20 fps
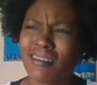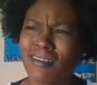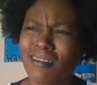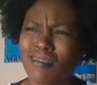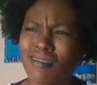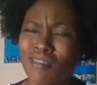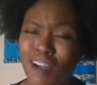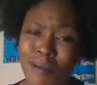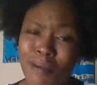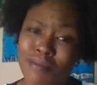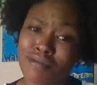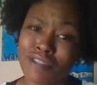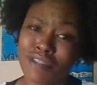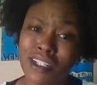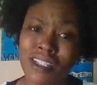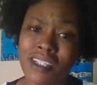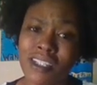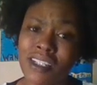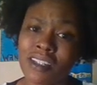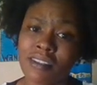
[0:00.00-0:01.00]
Robin,
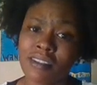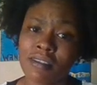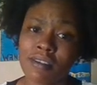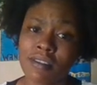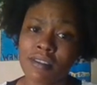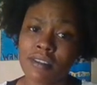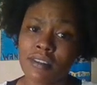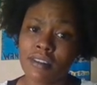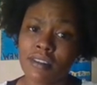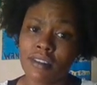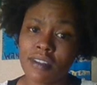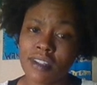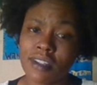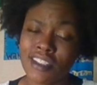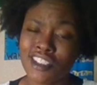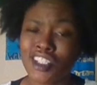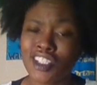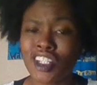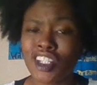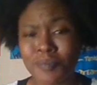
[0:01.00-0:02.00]
really?
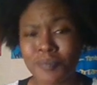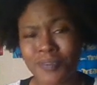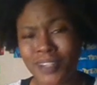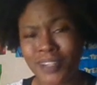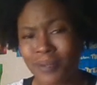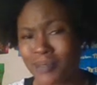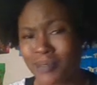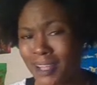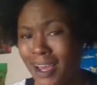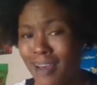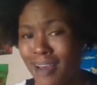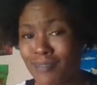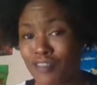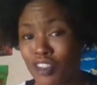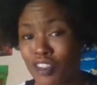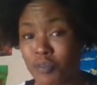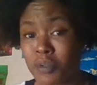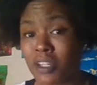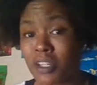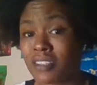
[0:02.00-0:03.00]
Just sometimes,
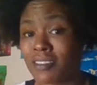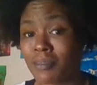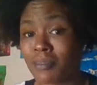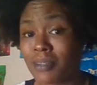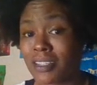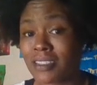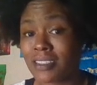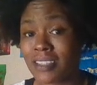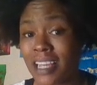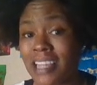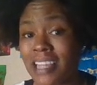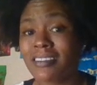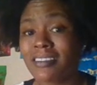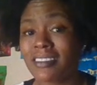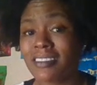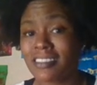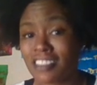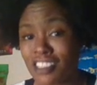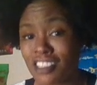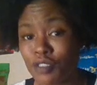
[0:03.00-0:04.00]
just because somebody says
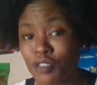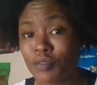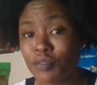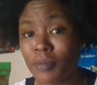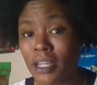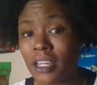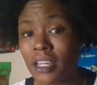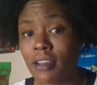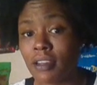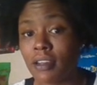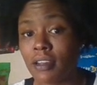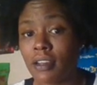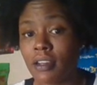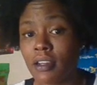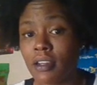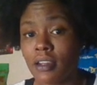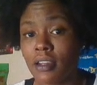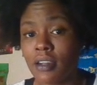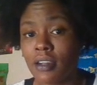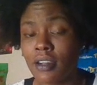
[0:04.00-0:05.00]
exclude me,
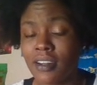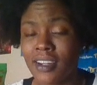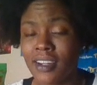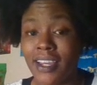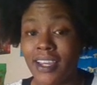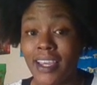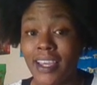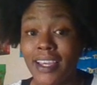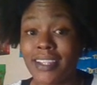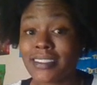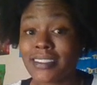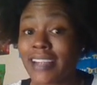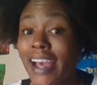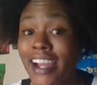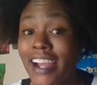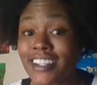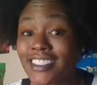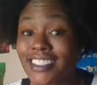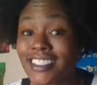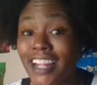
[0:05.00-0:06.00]
is
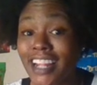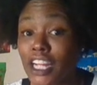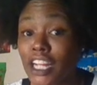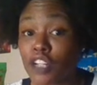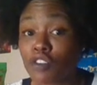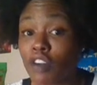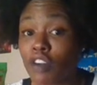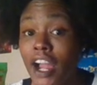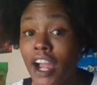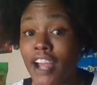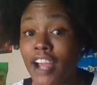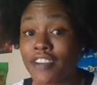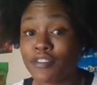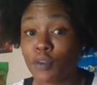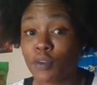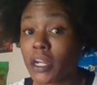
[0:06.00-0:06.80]
actually not a cry for